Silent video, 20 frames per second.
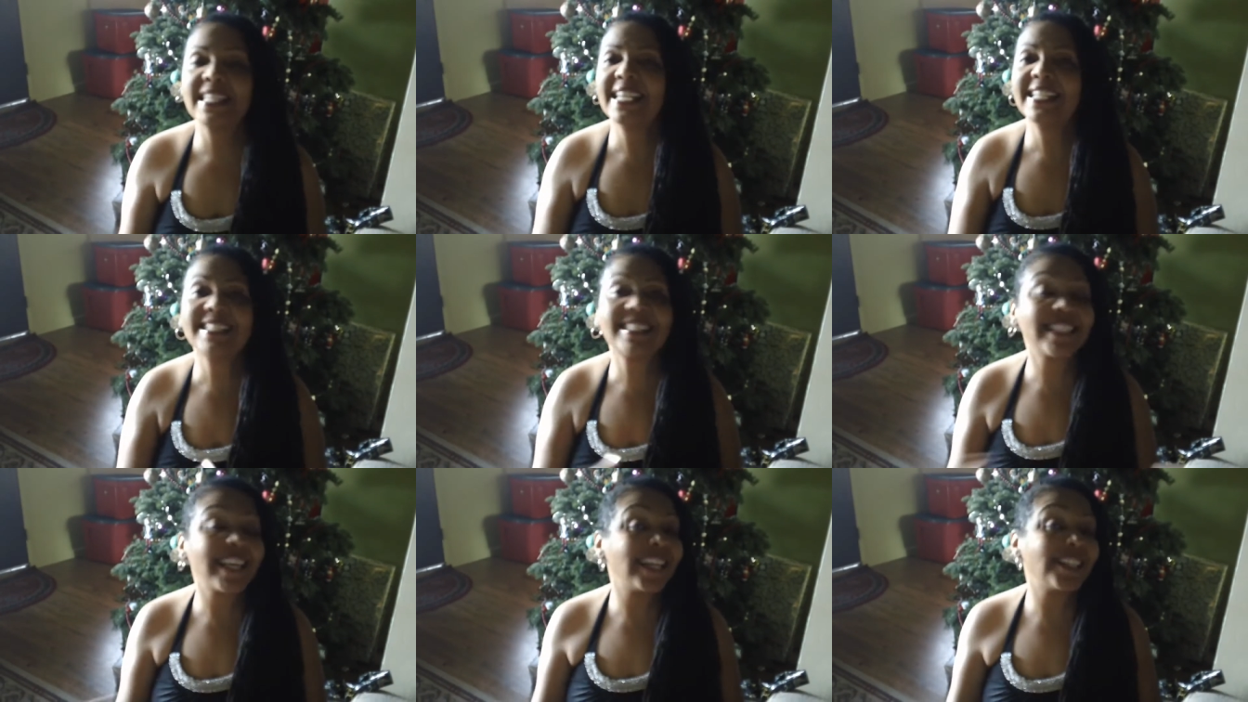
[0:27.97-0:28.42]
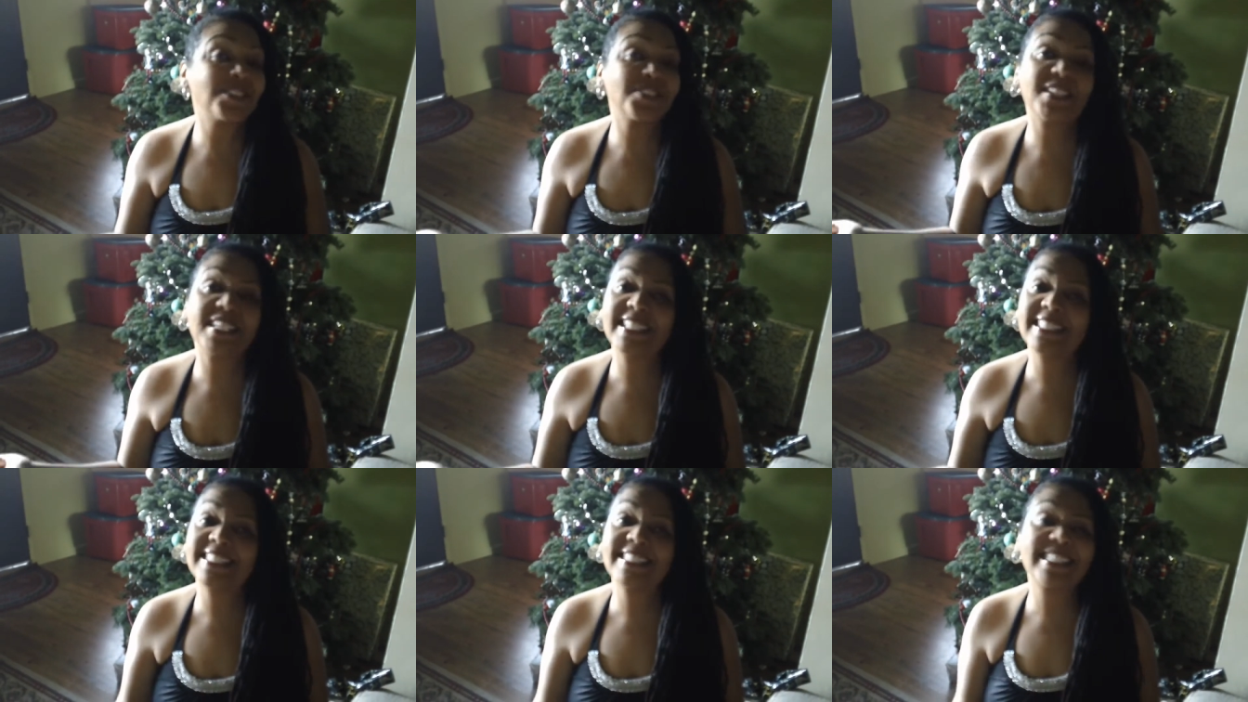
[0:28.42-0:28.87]
etc.,
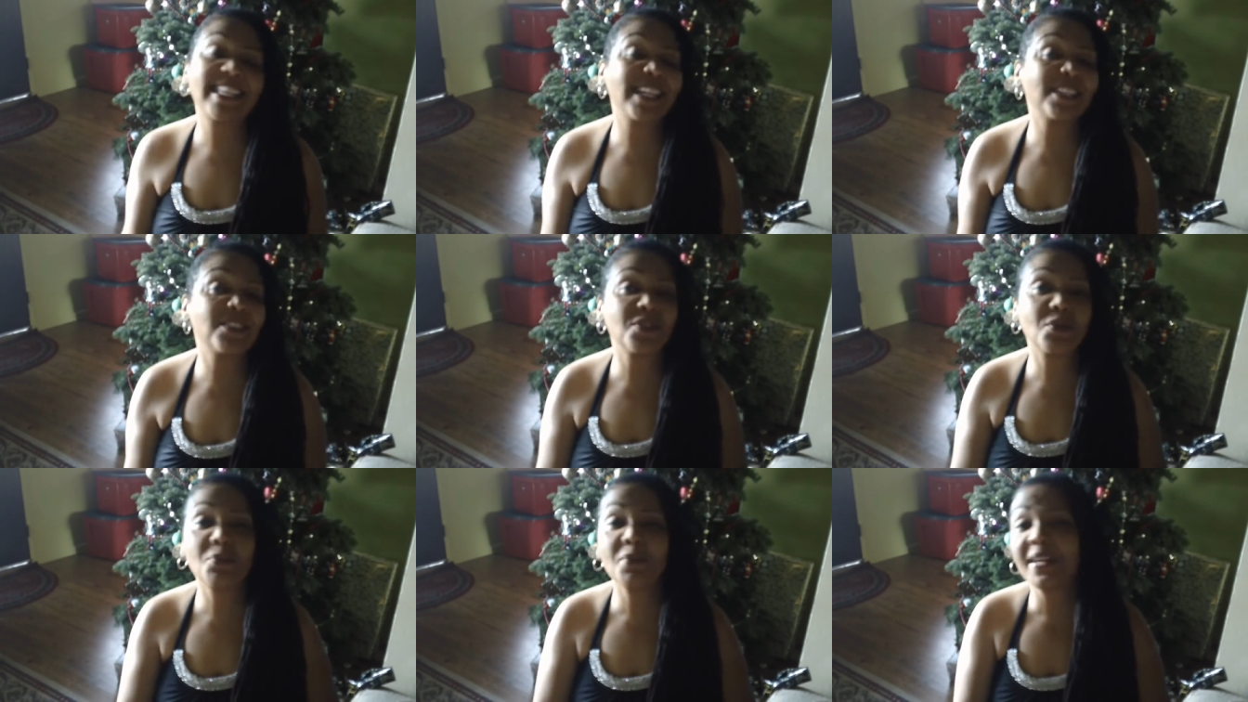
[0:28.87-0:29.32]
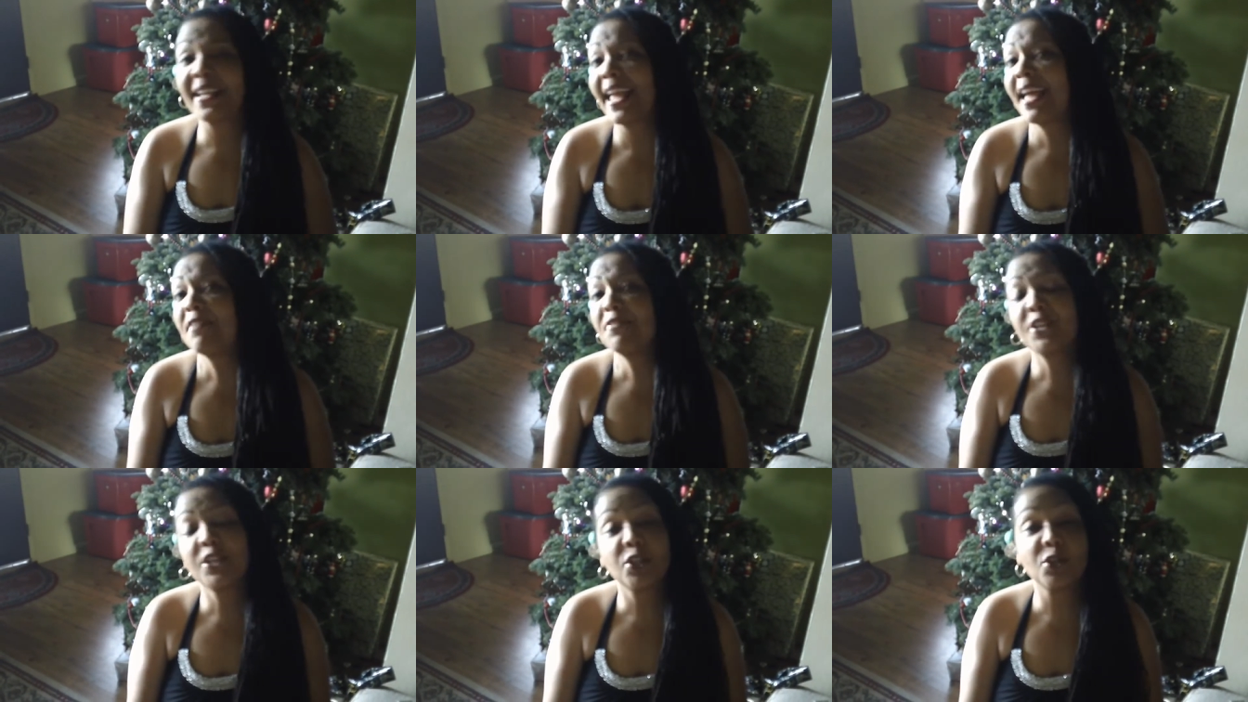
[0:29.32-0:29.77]
etc.,
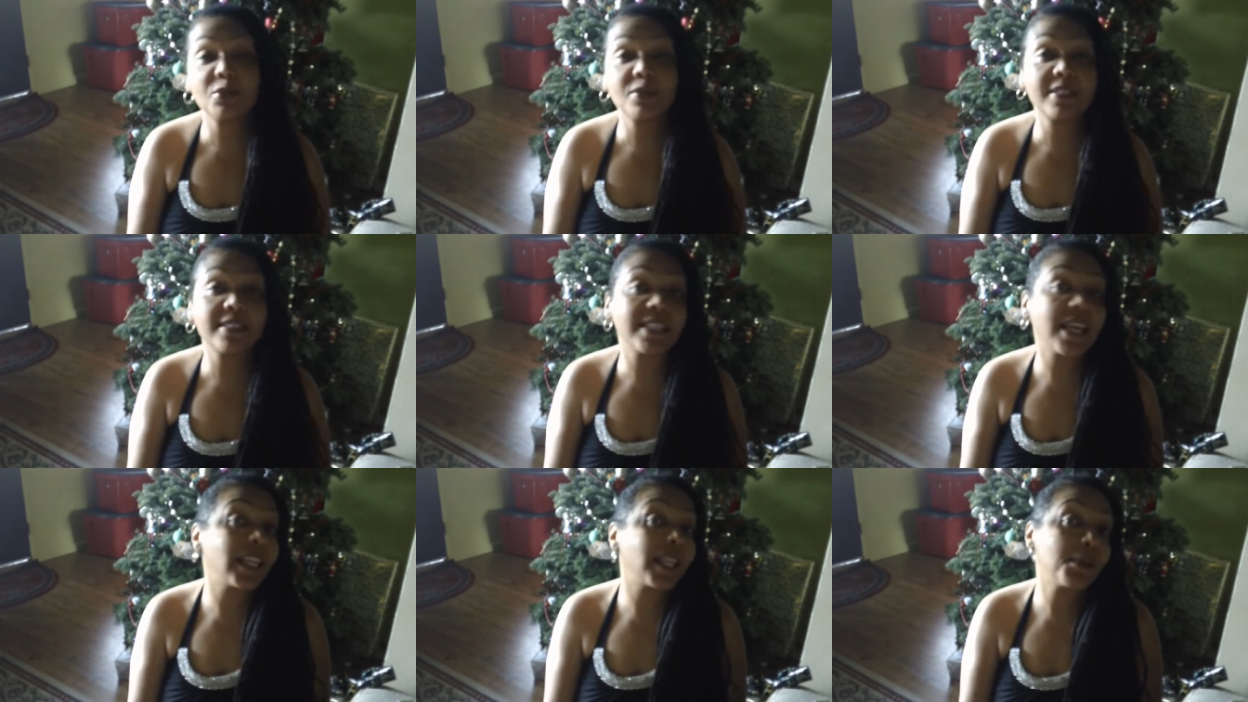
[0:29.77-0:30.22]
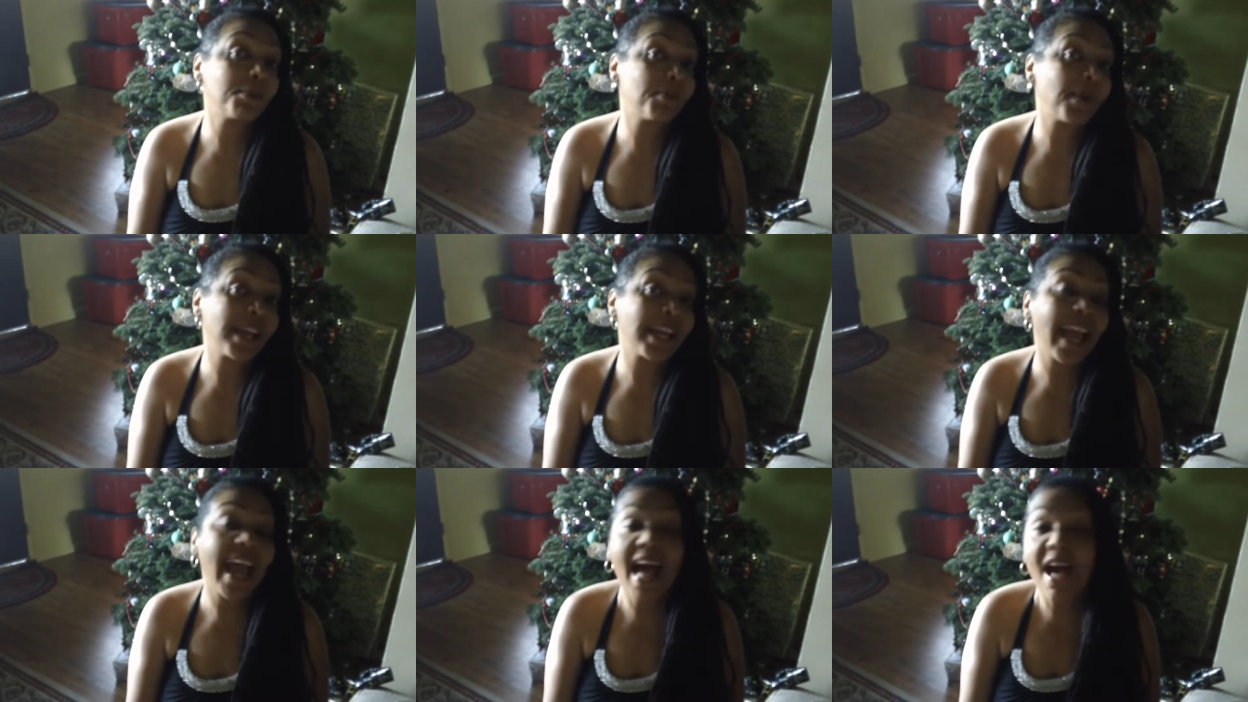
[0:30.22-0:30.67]
whatever you
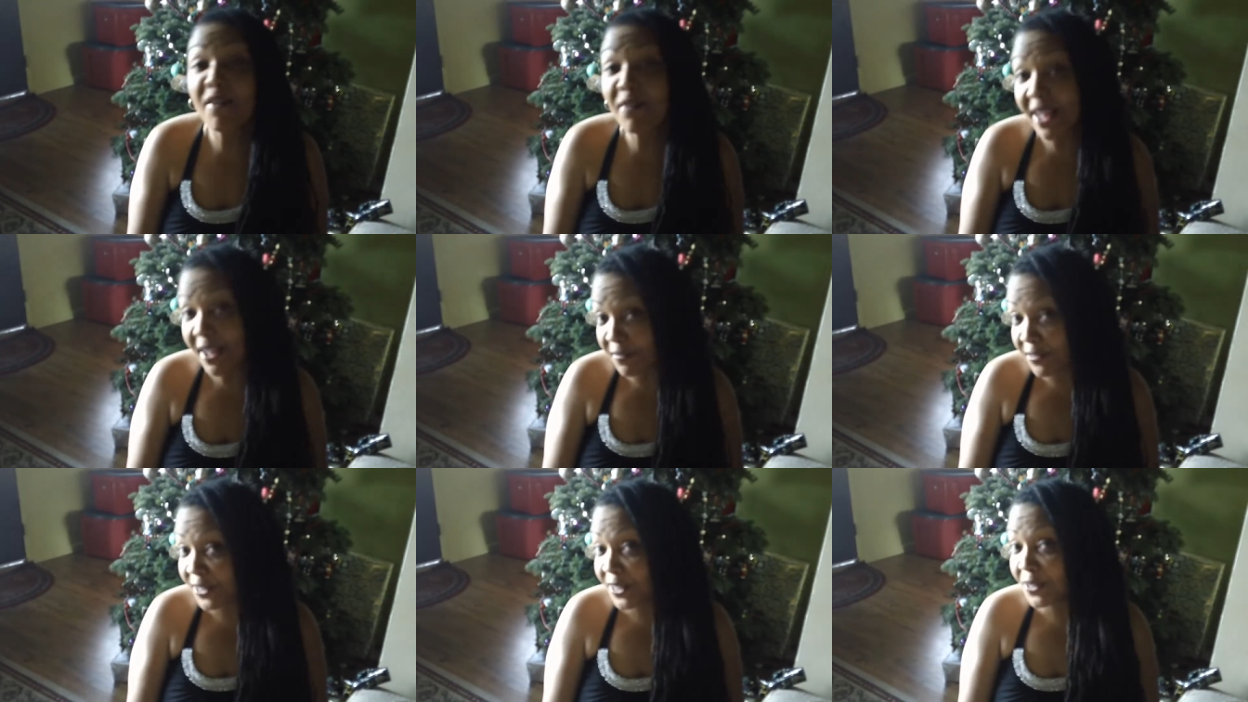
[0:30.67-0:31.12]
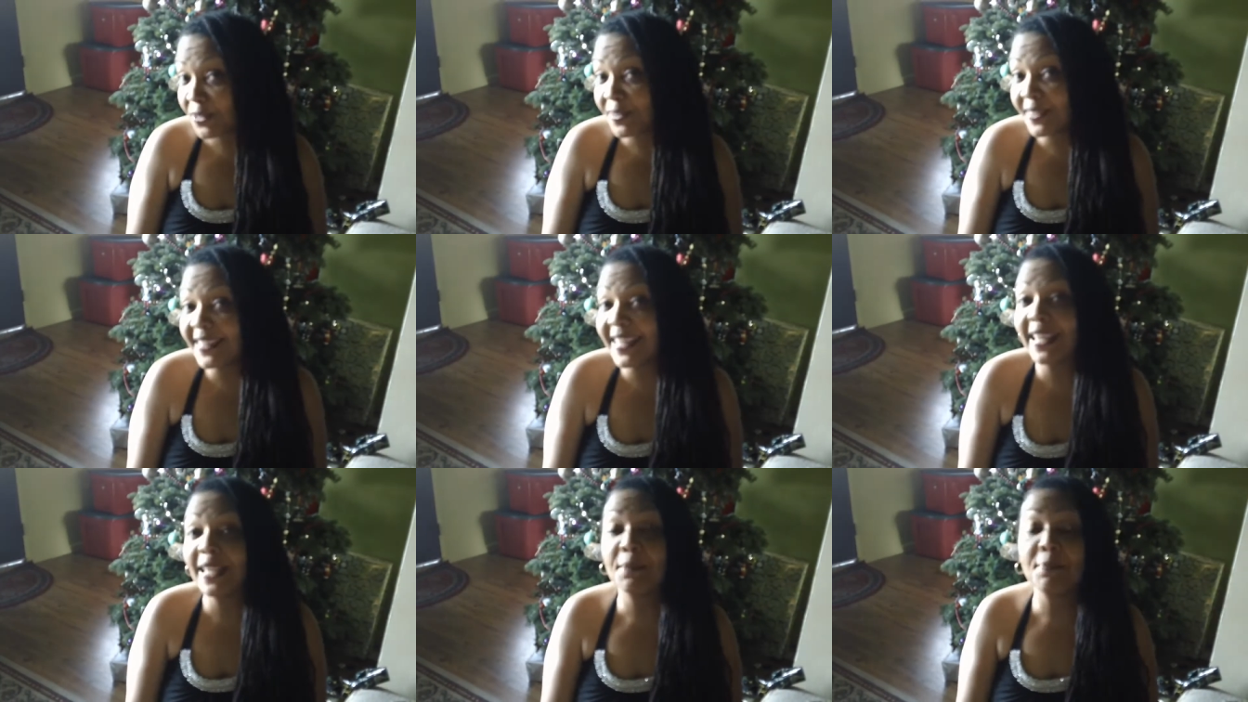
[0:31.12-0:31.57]
celebrate, however you
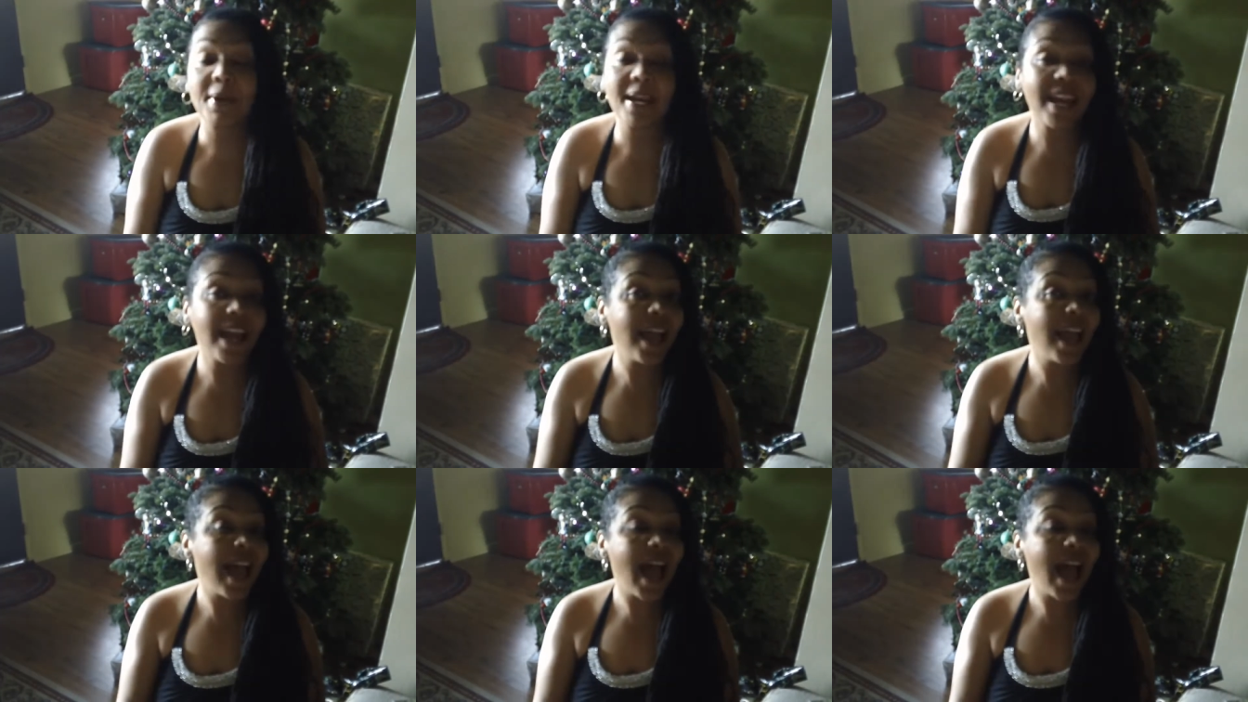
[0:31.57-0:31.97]
celebrate.